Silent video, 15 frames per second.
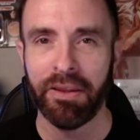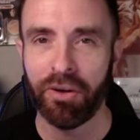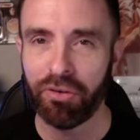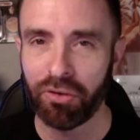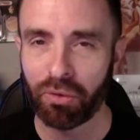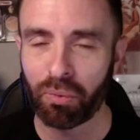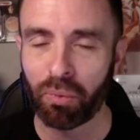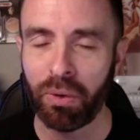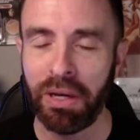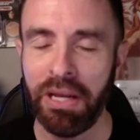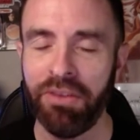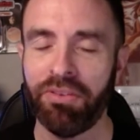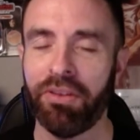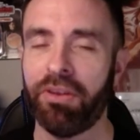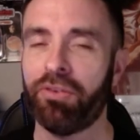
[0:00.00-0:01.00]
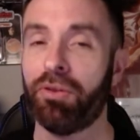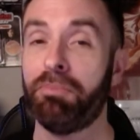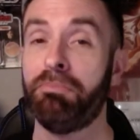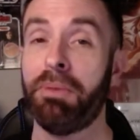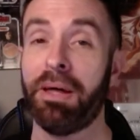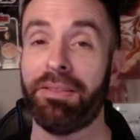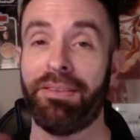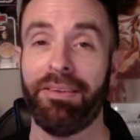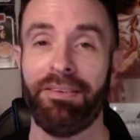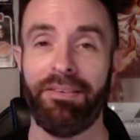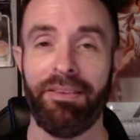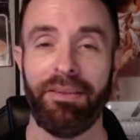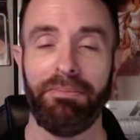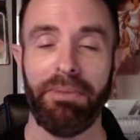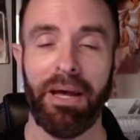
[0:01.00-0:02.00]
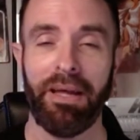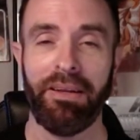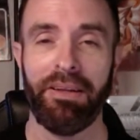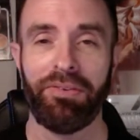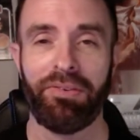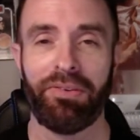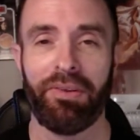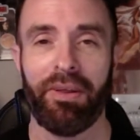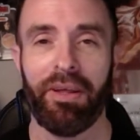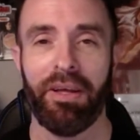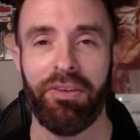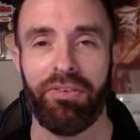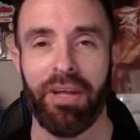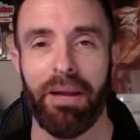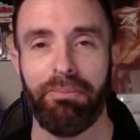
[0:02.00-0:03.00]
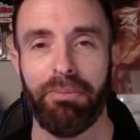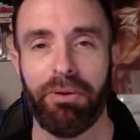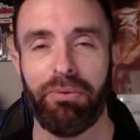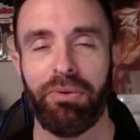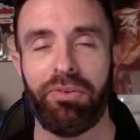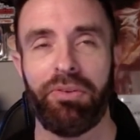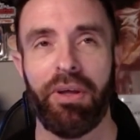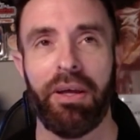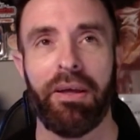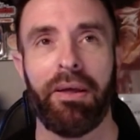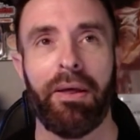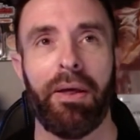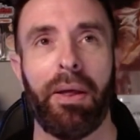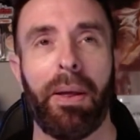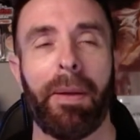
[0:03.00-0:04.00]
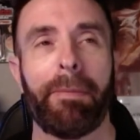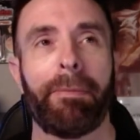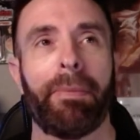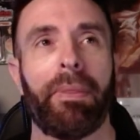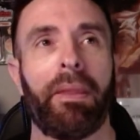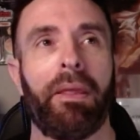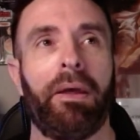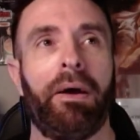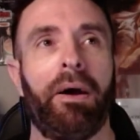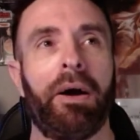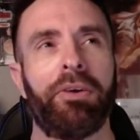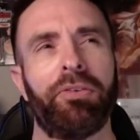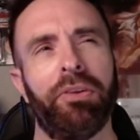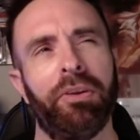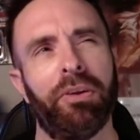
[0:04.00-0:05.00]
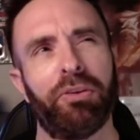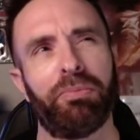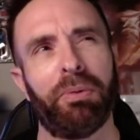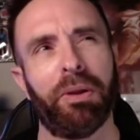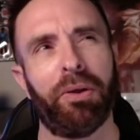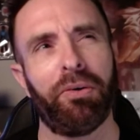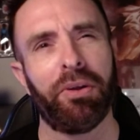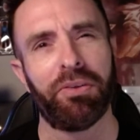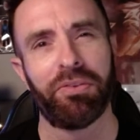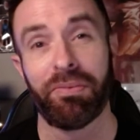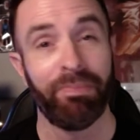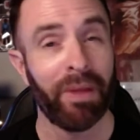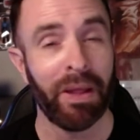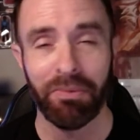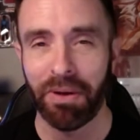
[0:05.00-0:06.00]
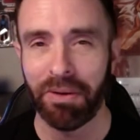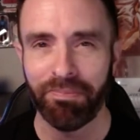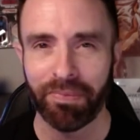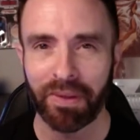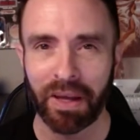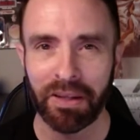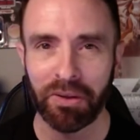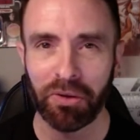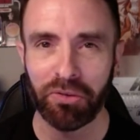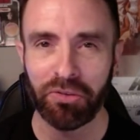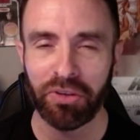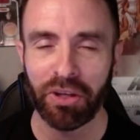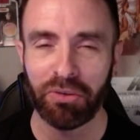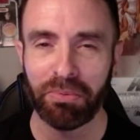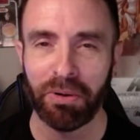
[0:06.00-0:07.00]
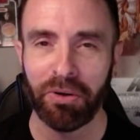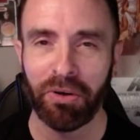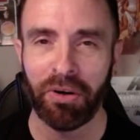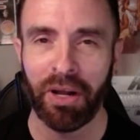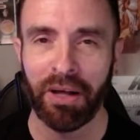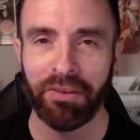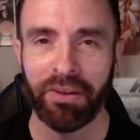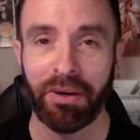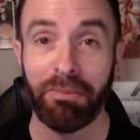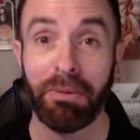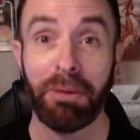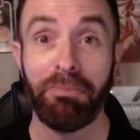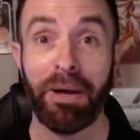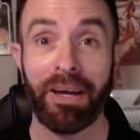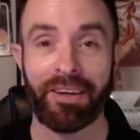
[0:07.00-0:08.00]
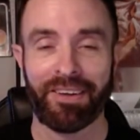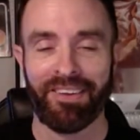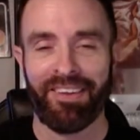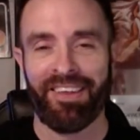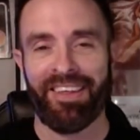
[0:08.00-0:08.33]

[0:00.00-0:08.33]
There's a reason. There's a method to the madness, as Hamlet would say. Actually, no, that's Polonius. Anyway, got a little Shakespeare nerd out there. I'm back.